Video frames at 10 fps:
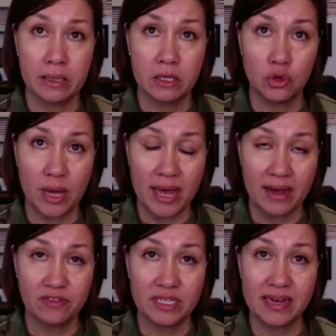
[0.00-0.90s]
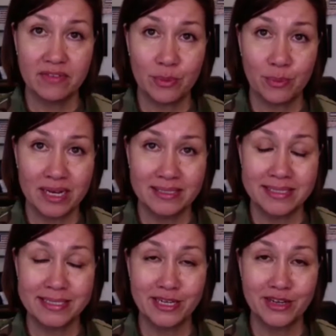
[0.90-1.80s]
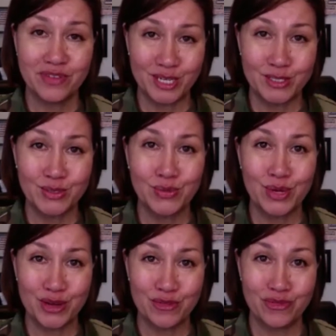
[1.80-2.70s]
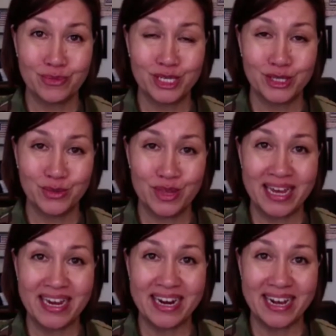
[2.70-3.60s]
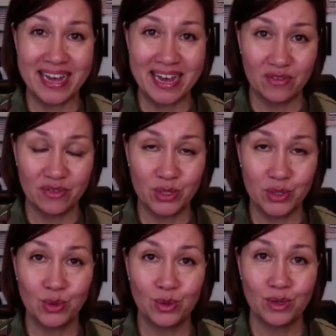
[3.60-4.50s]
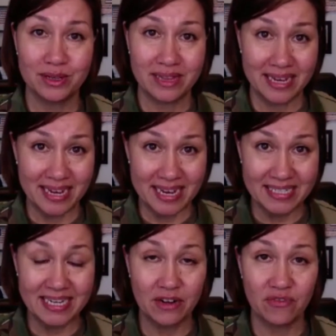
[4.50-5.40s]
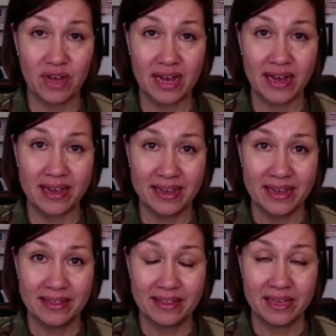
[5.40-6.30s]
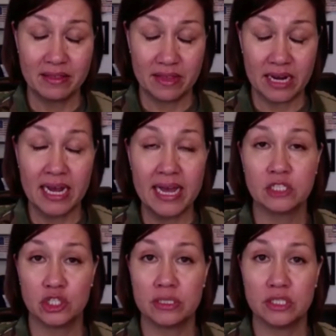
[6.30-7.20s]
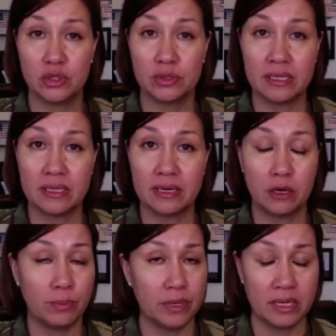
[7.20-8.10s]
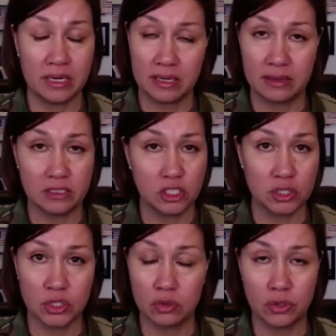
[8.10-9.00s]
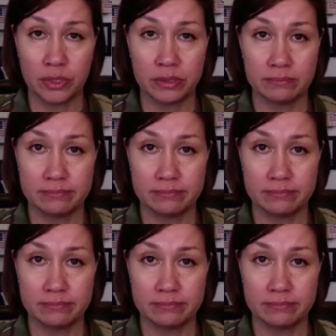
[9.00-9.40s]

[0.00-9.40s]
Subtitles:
You have to have the mindset of it is okay for me to do that. And I have to identify that I actually do need the help and then just go do it.